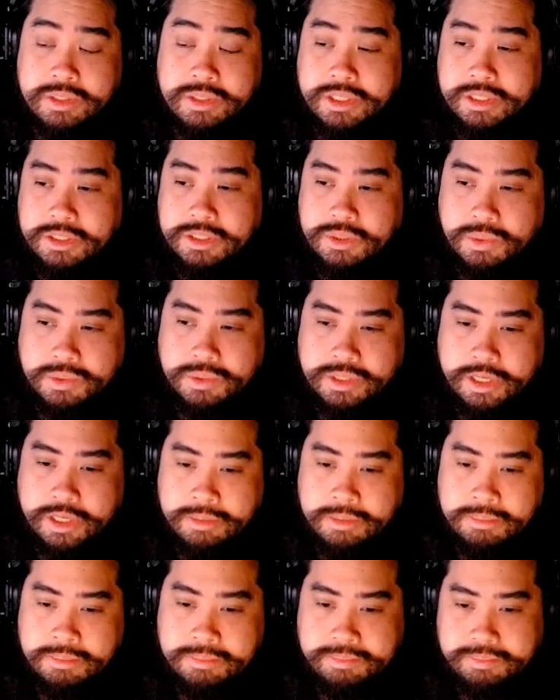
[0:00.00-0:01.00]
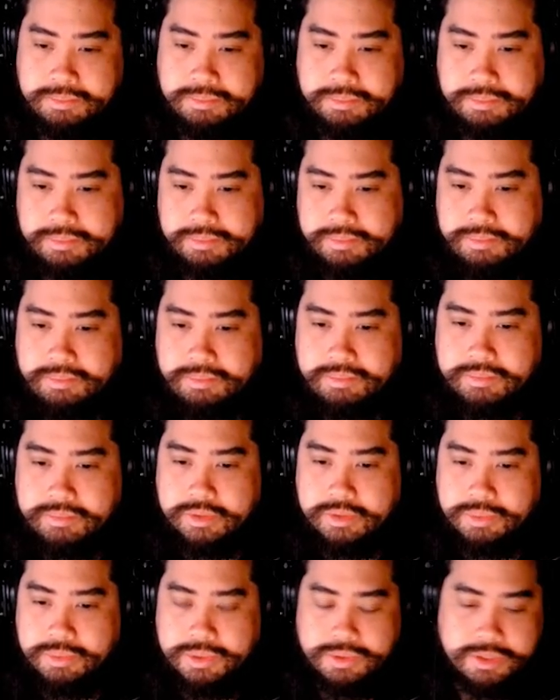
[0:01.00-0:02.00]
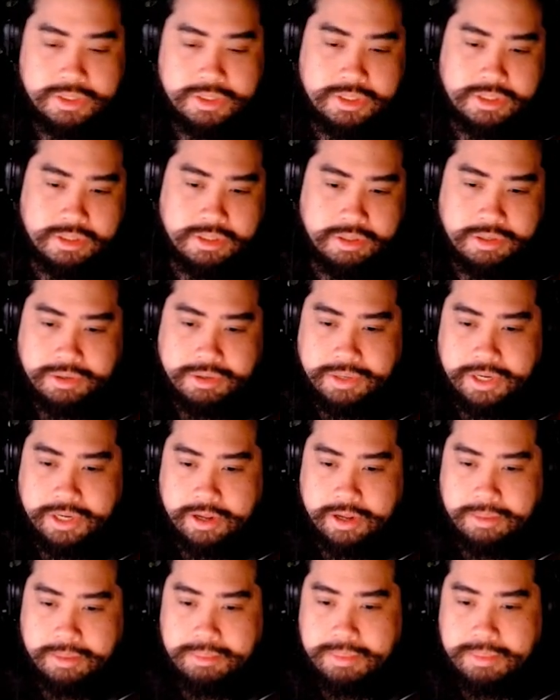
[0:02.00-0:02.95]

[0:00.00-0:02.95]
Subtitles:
this whole time, which was Aguri Cap,